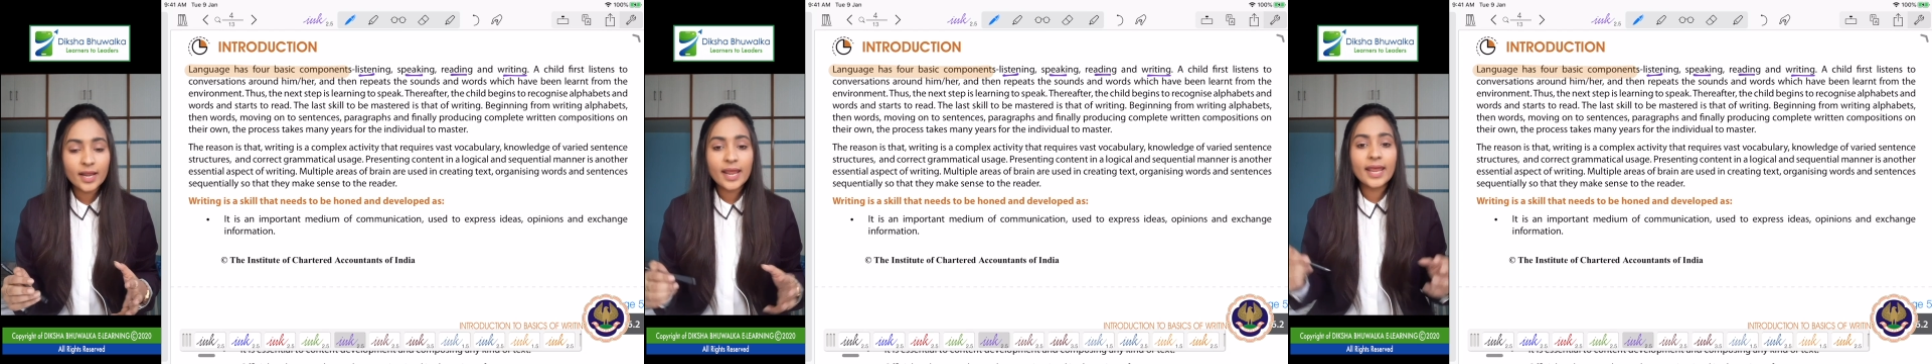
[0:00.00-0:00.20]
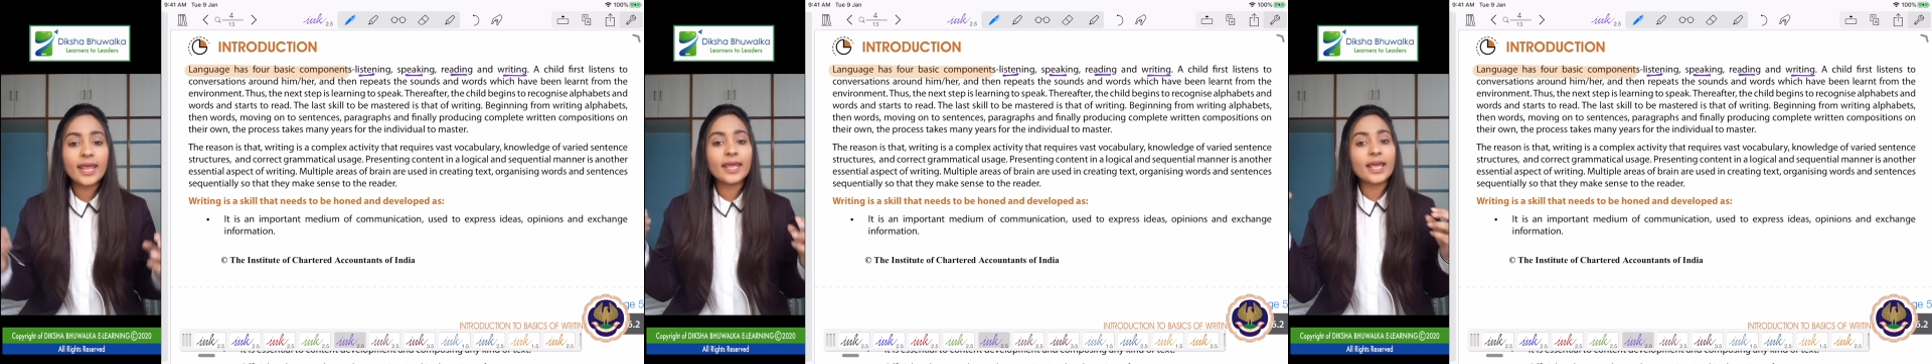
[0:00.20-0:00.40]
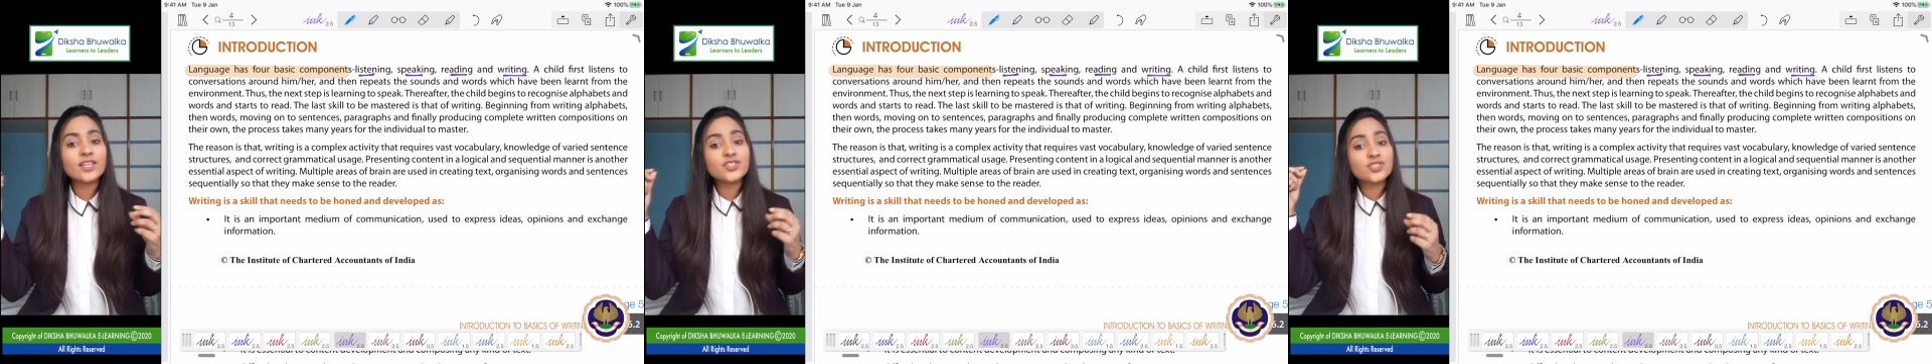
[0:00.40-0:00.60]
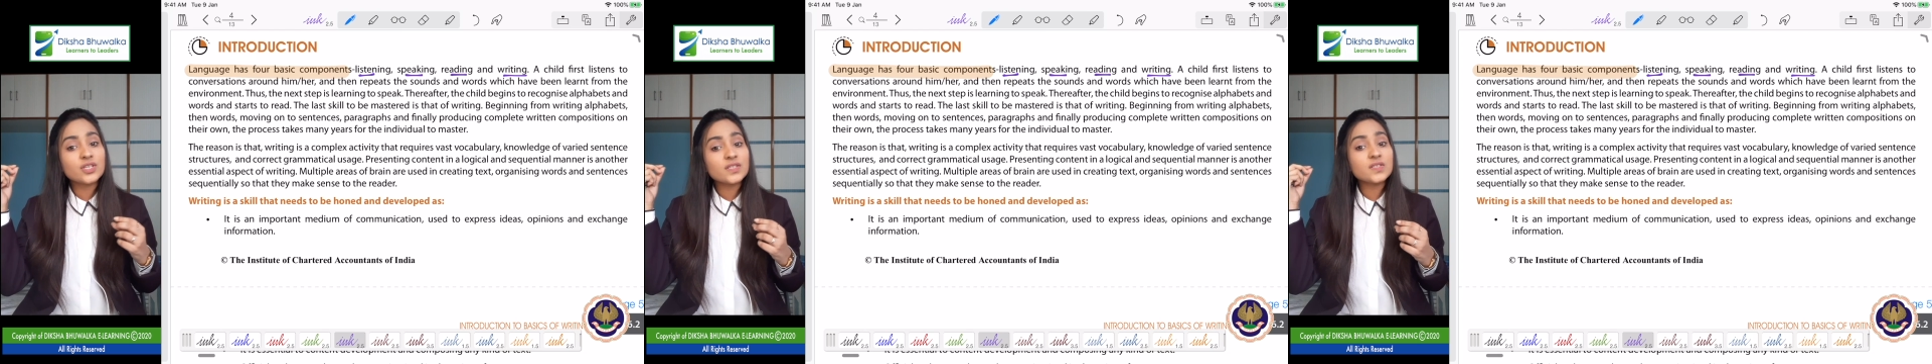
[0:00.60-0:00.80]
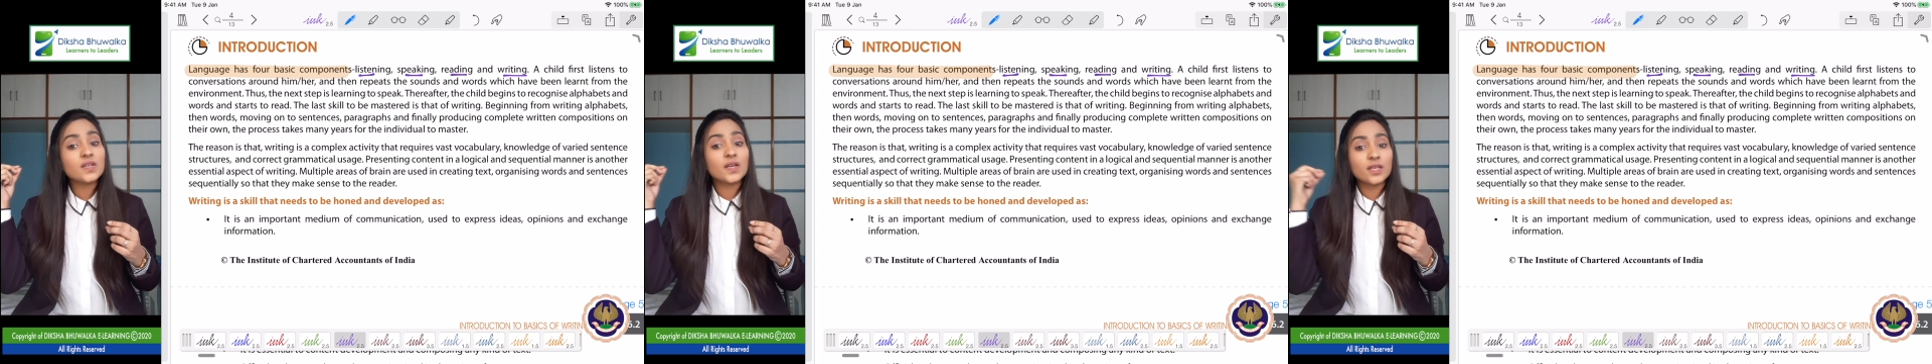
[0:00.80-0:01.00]
He can
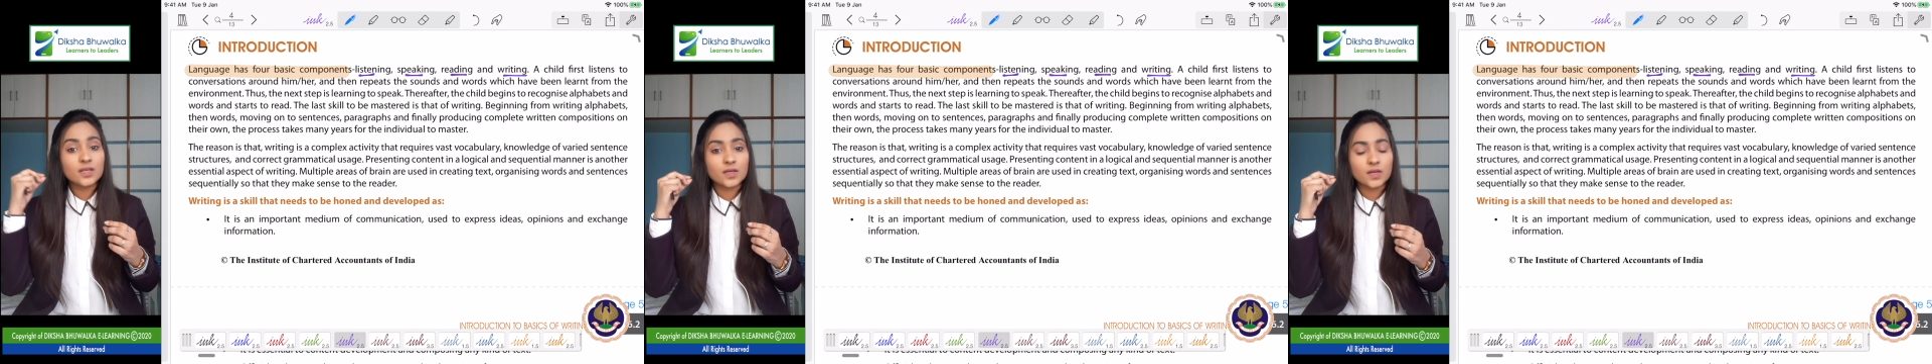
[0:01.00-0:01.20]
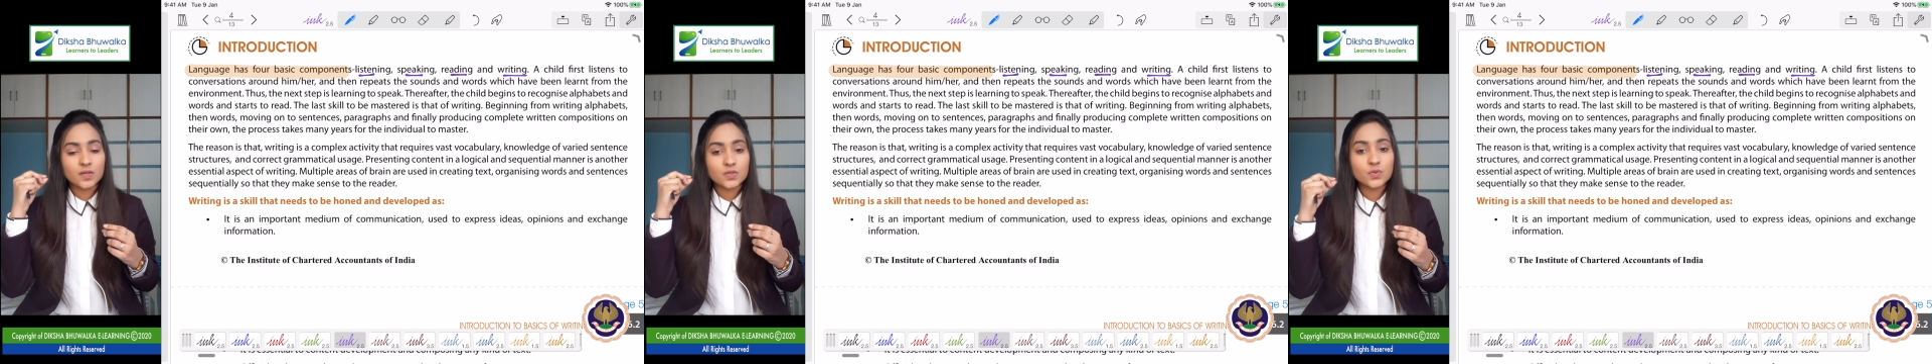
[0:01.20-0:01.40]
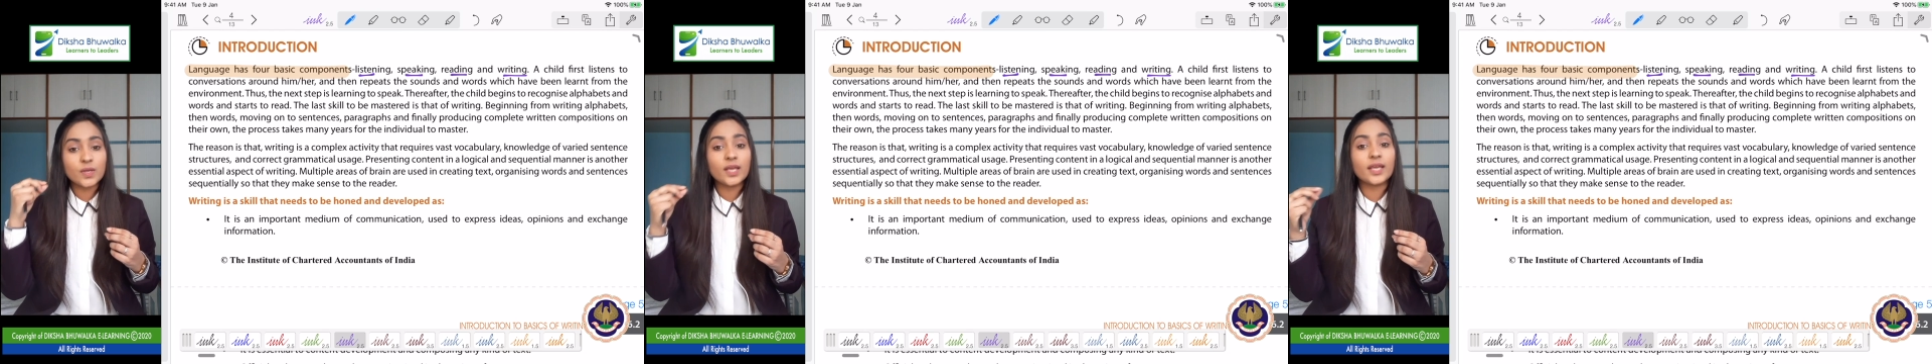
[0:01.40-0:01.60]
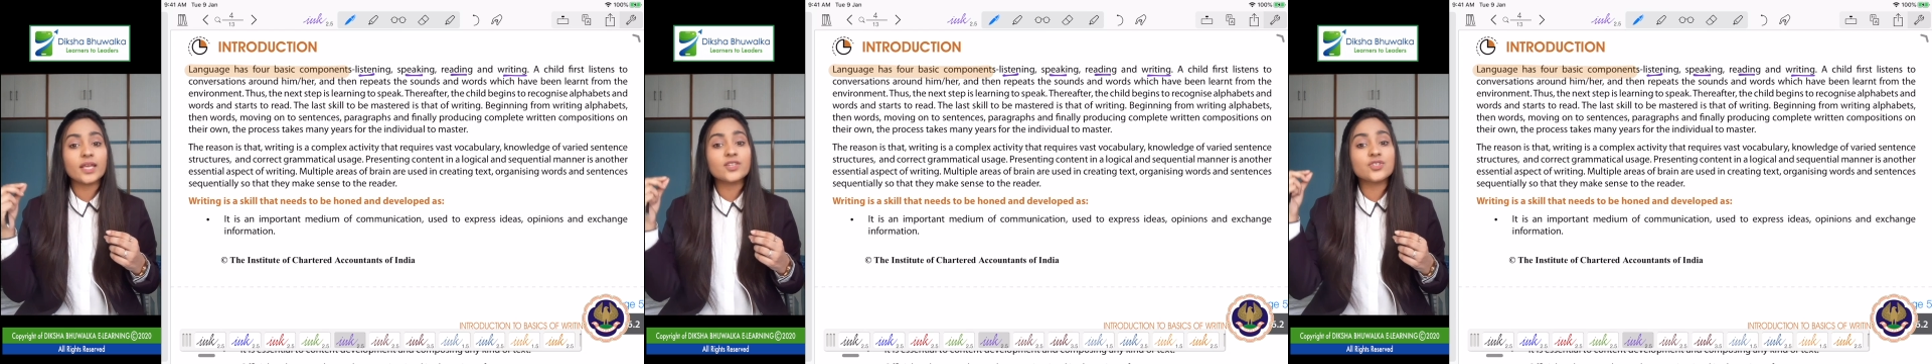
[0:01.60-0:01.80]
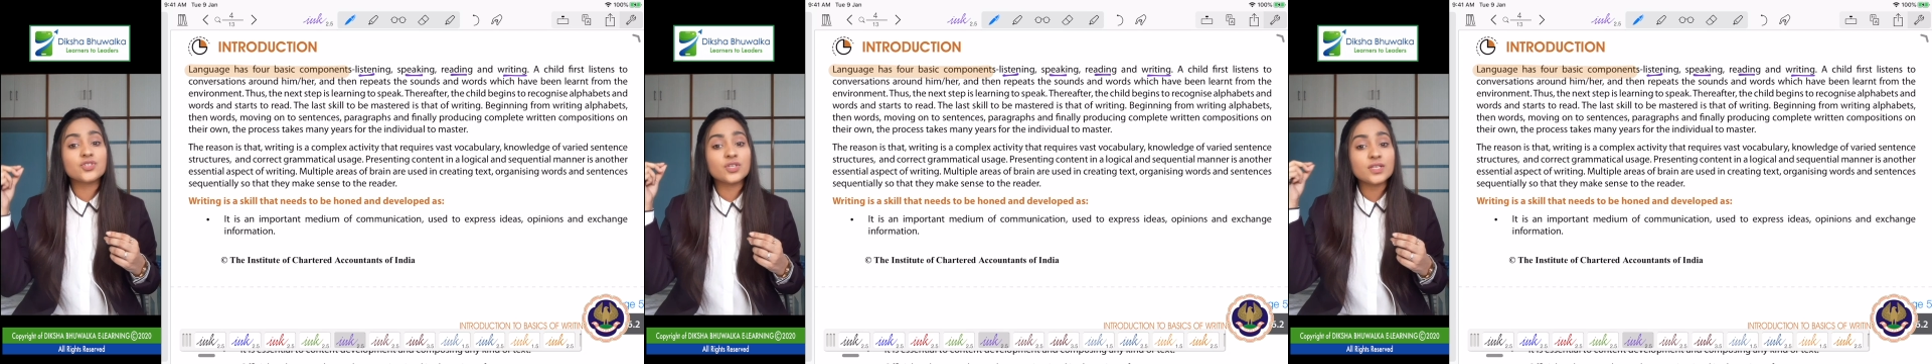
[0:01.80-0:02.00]
just hear. So he
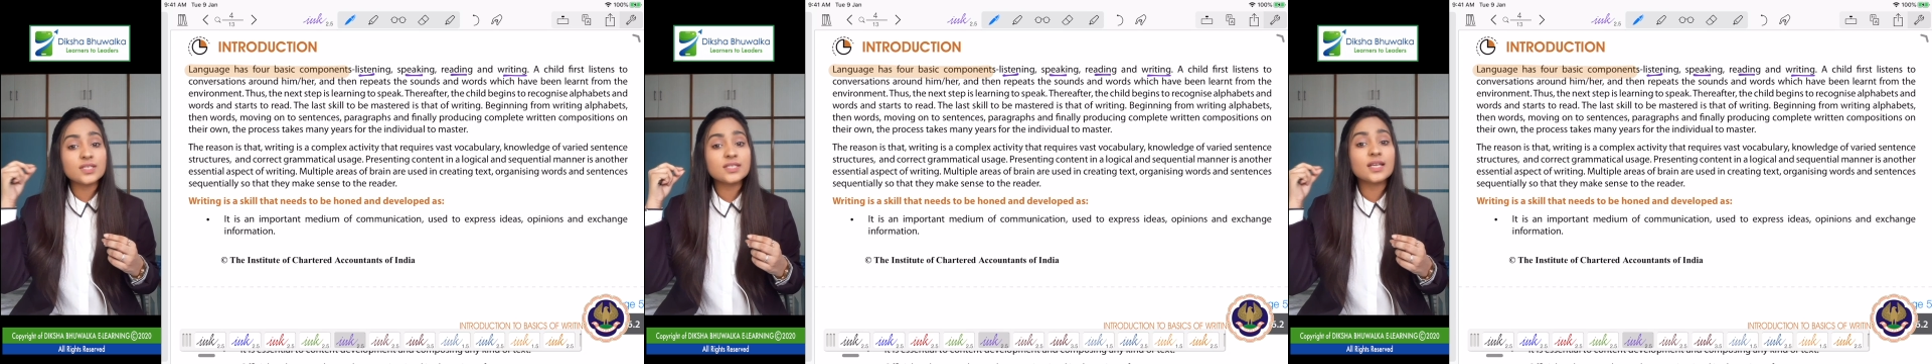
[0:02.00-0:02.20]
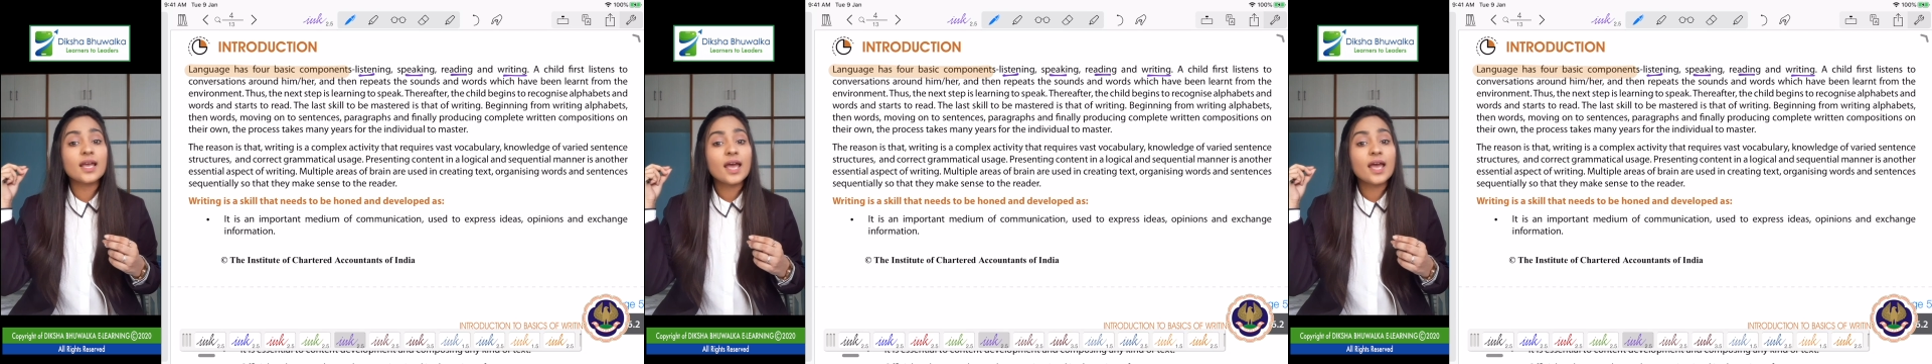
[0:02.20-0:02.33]
can just